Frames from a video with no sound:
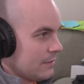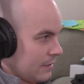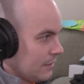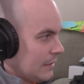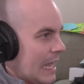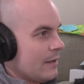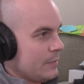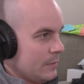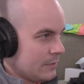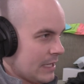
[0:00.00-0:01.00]
I think a lot of
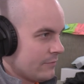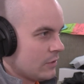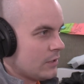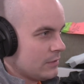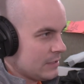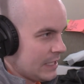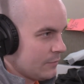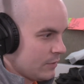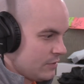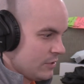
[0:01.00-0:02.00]
people have a hard
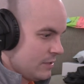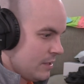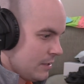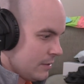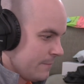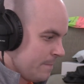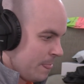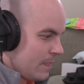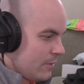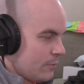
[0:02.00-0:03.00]
time with just the
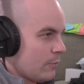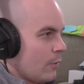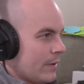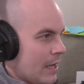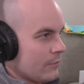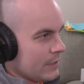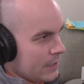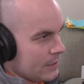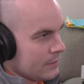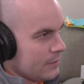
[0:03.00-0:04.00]
throw it out
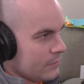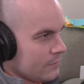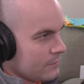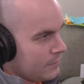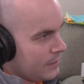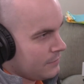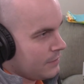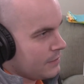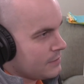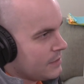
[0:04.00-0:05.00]
there, you know,
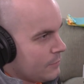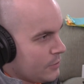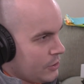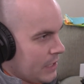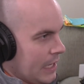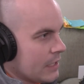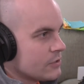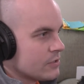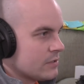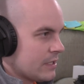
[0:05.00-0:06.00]
and see what you
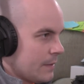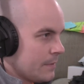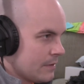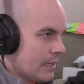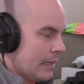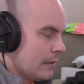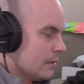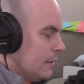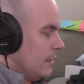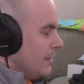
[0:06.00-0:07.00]
catch type thing.